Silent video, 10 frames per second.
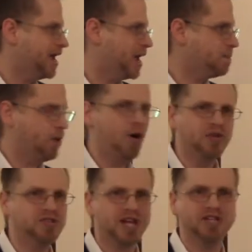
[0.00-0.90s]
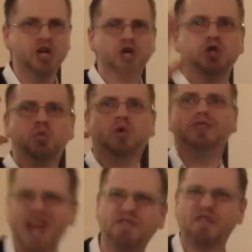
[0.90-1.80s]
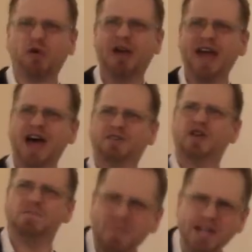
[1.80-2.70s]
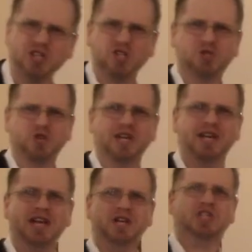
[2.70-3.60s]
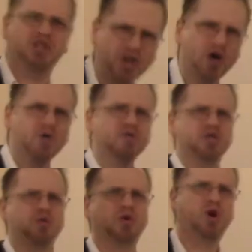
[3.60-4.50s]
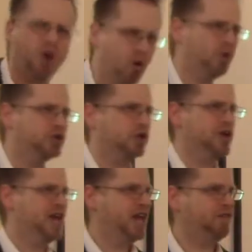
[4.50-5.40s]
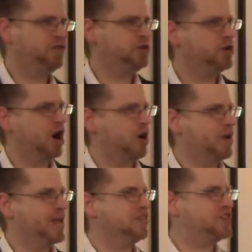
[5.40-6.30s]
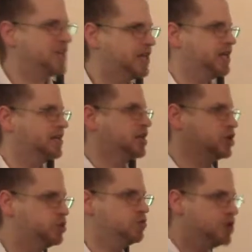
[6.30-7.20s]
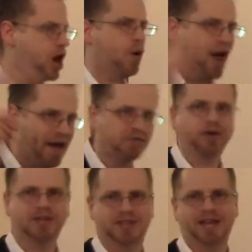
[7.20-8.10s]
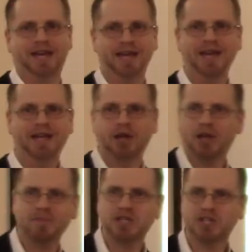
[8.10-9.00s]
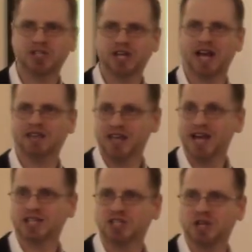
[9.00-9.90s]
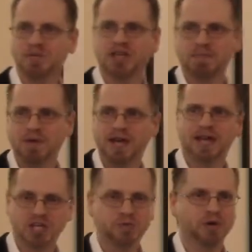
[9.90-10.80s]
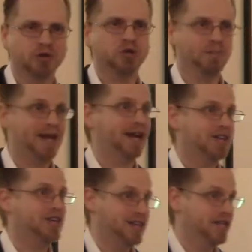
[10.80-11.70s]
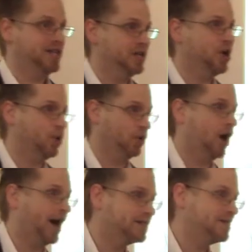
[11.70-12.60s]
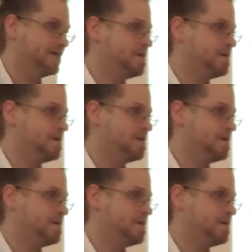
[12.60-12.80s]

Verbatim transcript: And Paul says, You will never have a ministry to those who are older if you go in thinking that you know everything. Now, let me just say this Timothy, being a spiritual man, I think he did know a lot.